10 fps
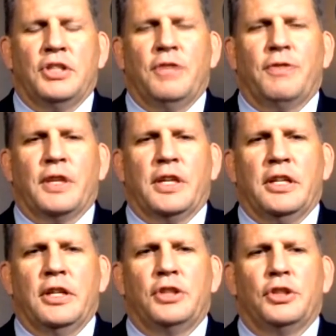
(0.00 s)
different
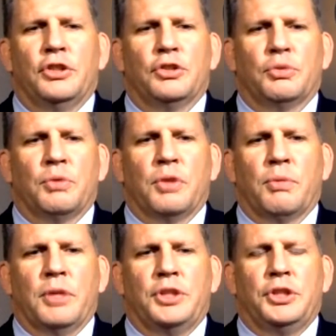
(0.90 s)
conditions
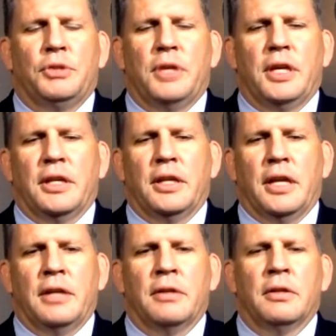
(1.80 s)
with which you can
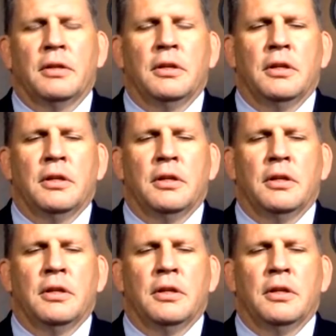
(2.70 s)
then,